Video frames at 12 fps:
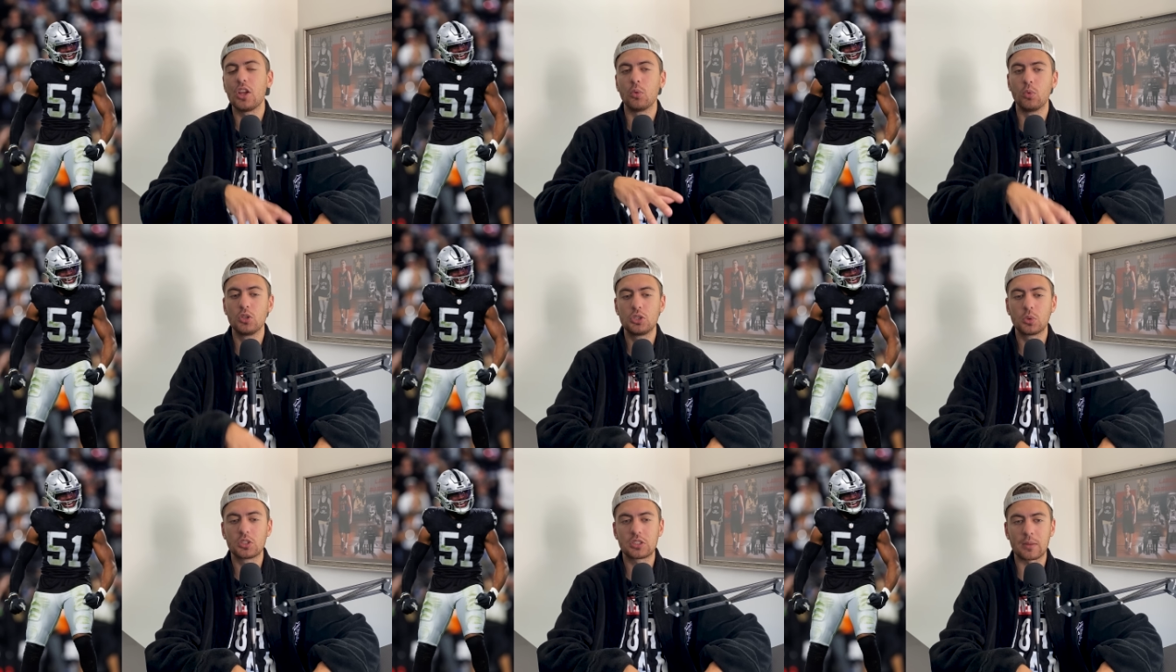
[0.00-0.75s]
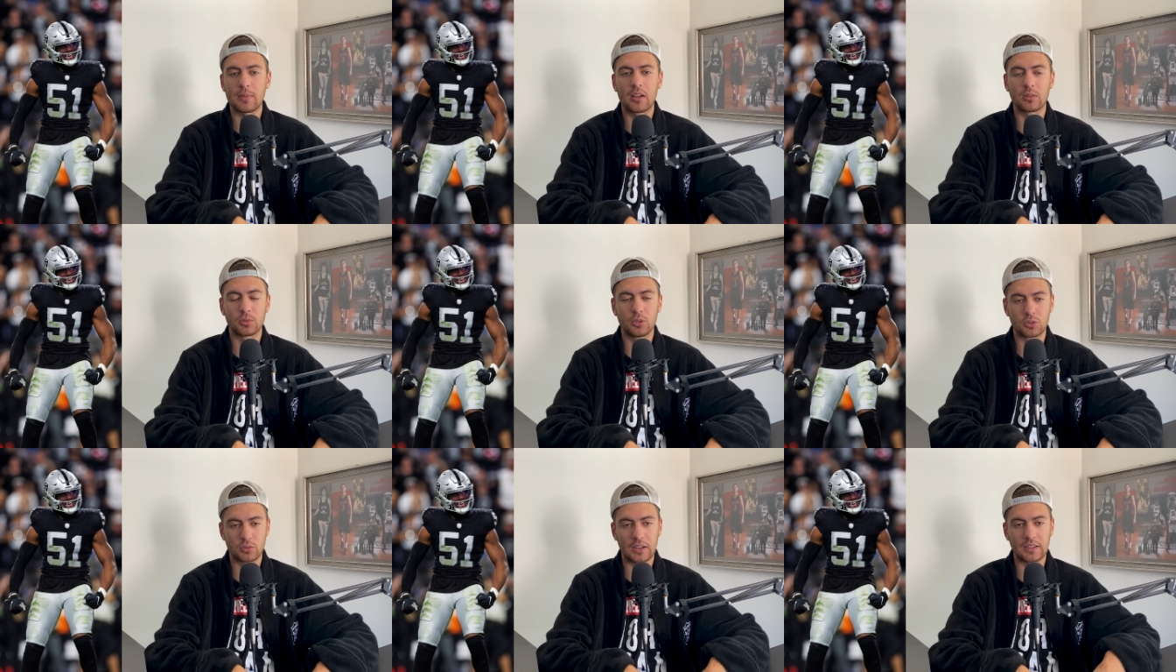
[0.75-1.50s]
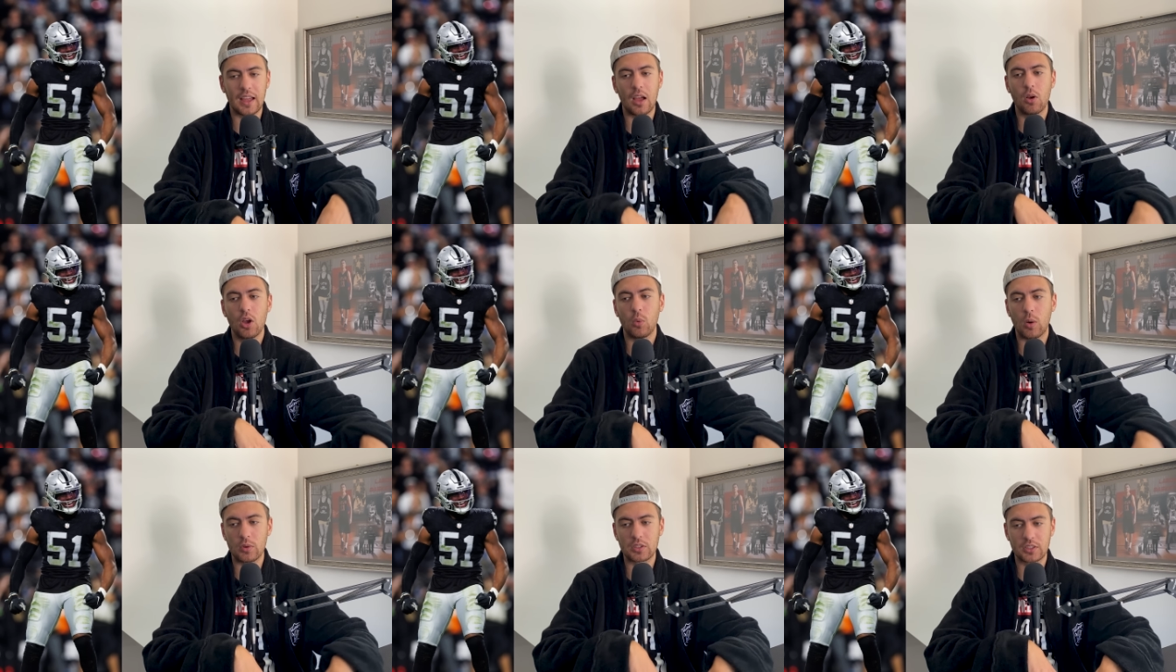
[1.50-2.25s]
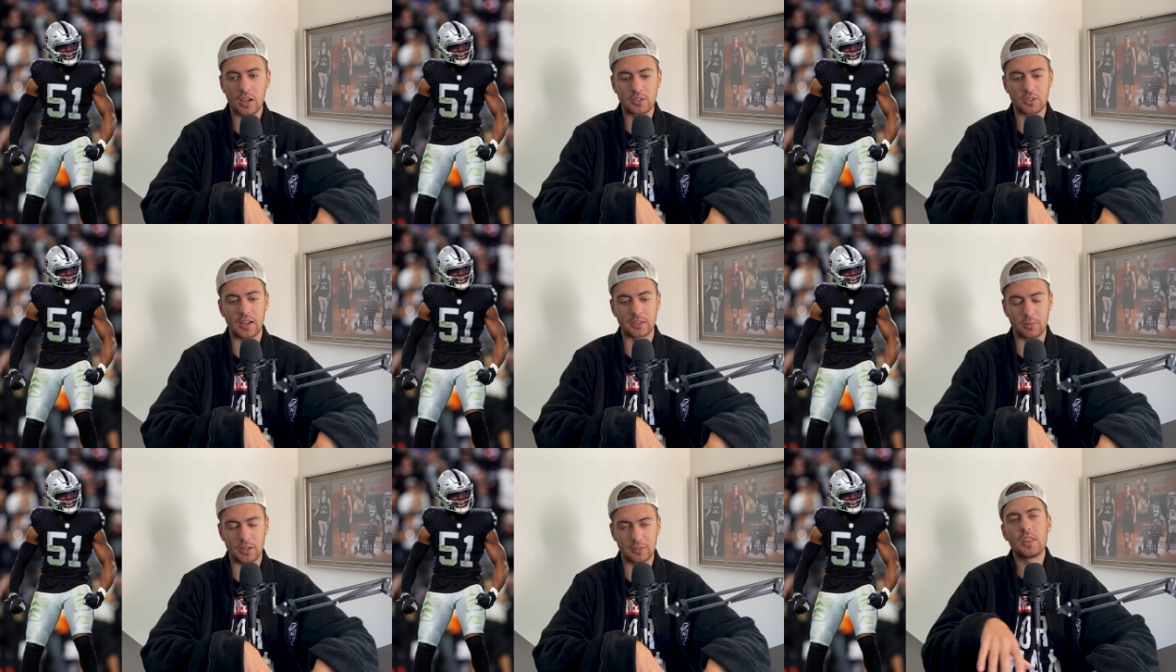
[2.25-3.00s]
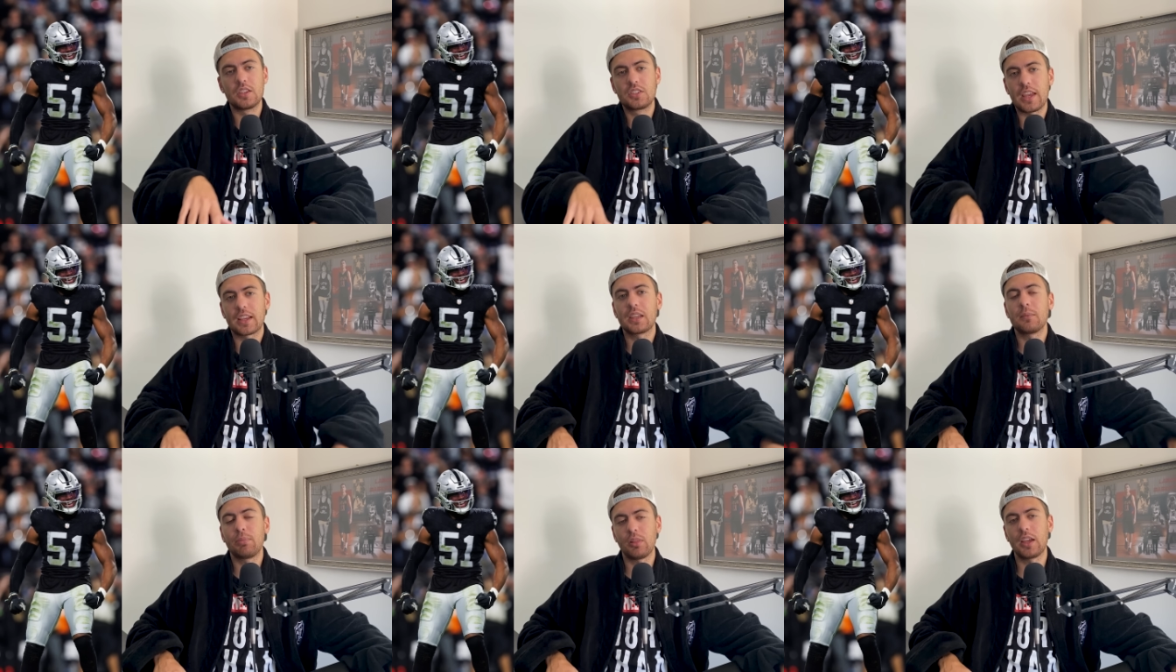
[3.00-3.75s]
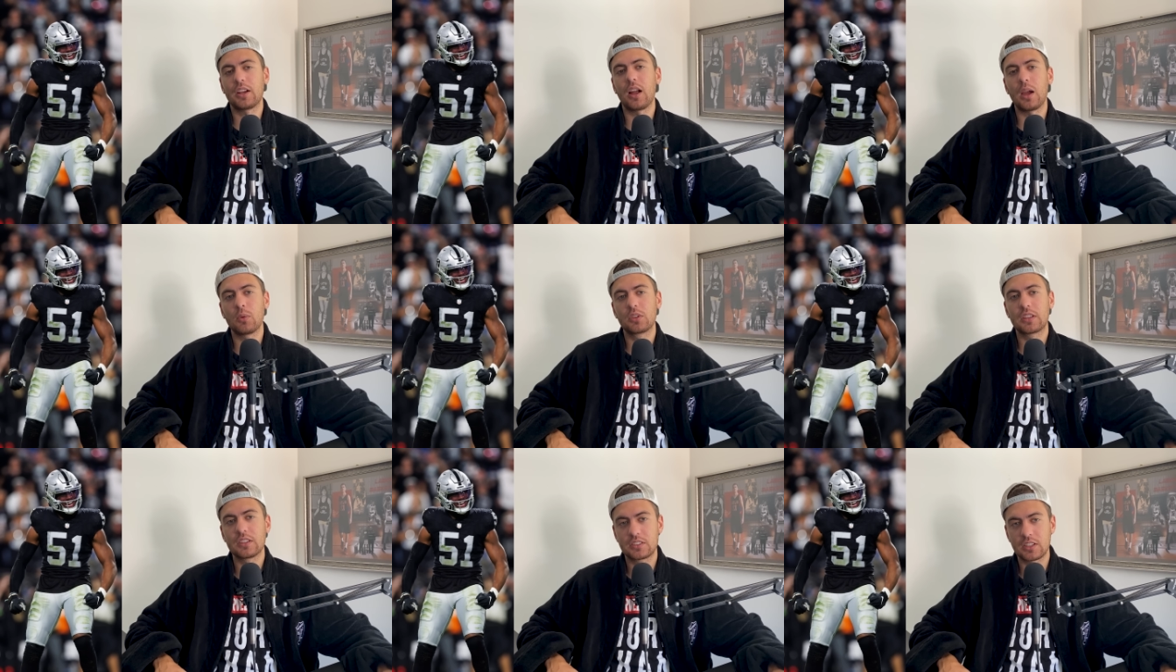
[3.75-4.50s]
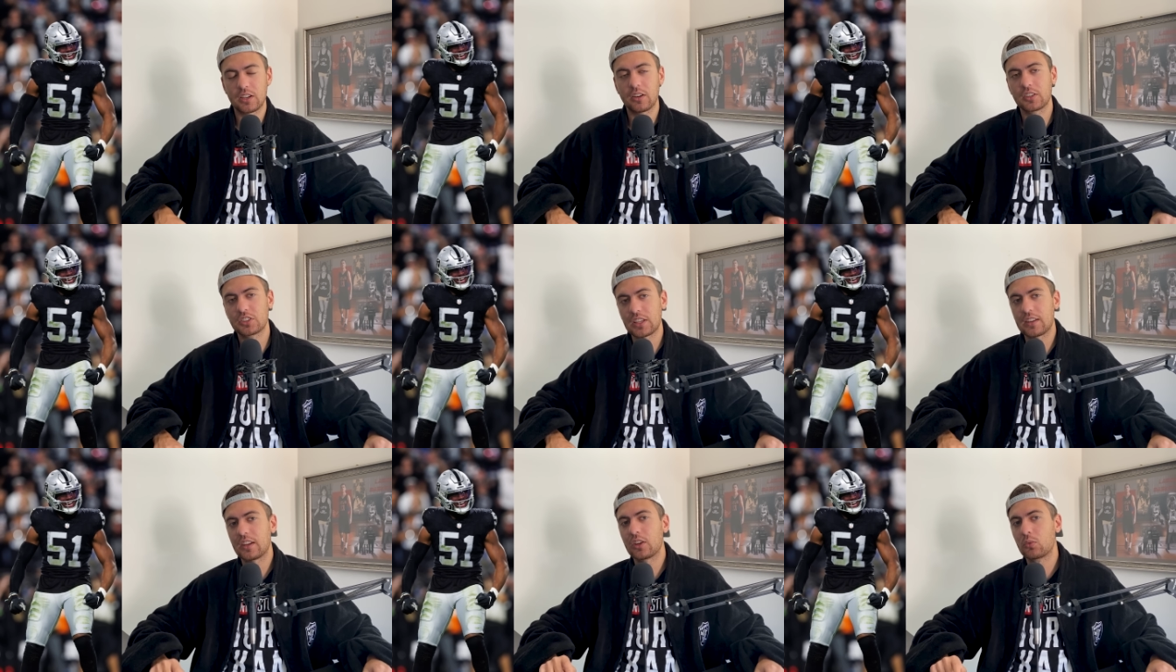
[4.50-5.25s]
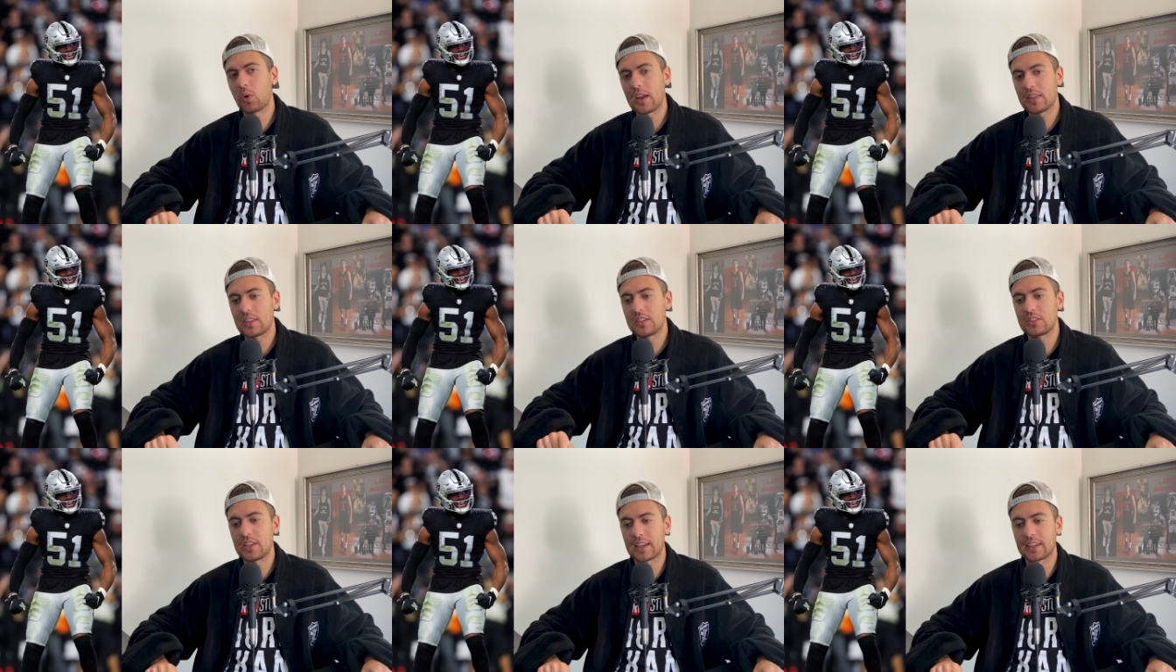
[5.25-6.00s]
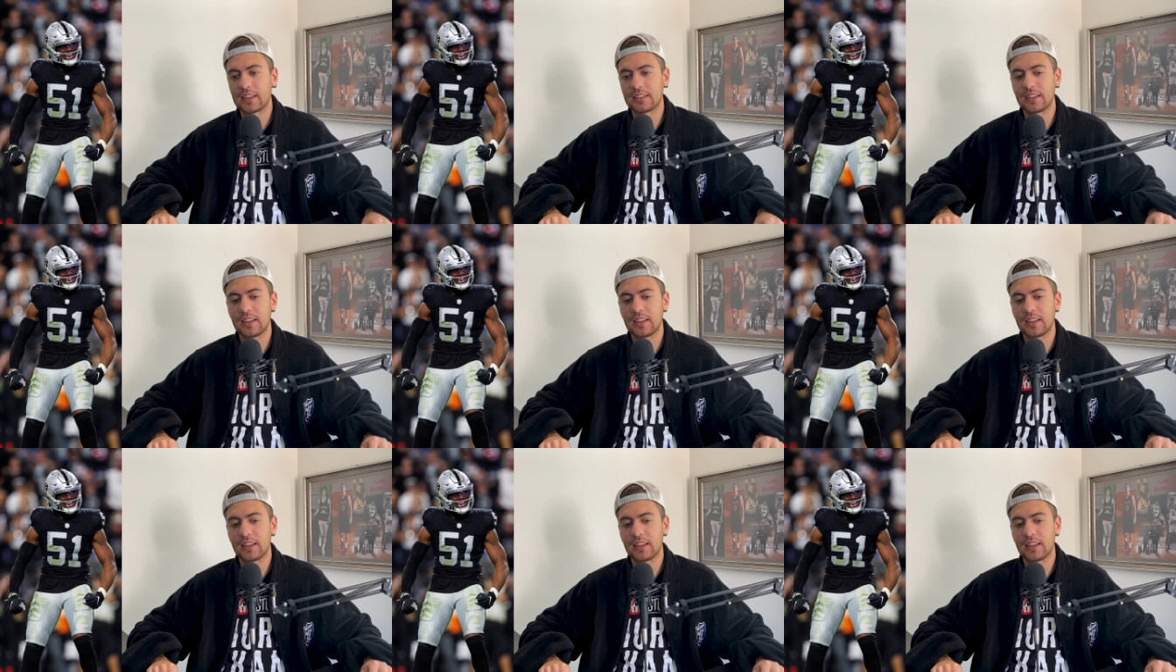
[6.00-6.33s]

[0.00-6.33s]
Would you extend Malcolm Koonce right now? What would his contract be? The second player I would consider extending right this second